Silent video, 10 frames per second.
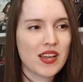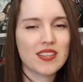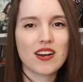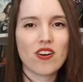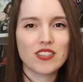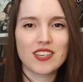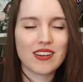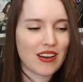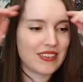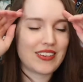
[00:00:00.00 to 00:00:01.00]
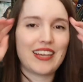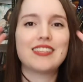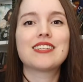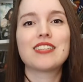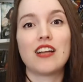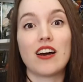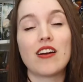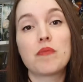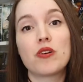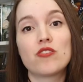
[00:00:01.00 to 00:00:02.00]
And they're all there. Okay, there's a lot.
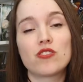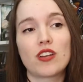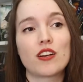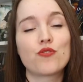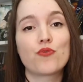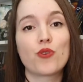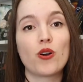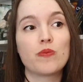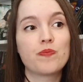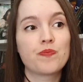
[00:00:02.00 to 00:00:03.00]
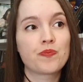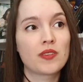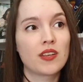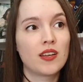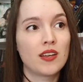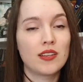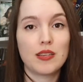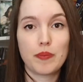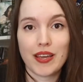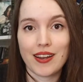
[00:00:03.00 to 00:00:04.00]
I'm going to start from
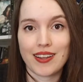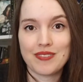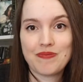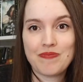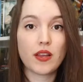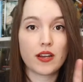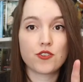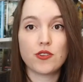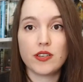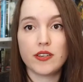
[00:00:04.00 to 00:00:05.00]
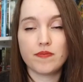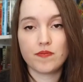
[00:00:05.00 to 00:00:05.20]
the beginning. Actually,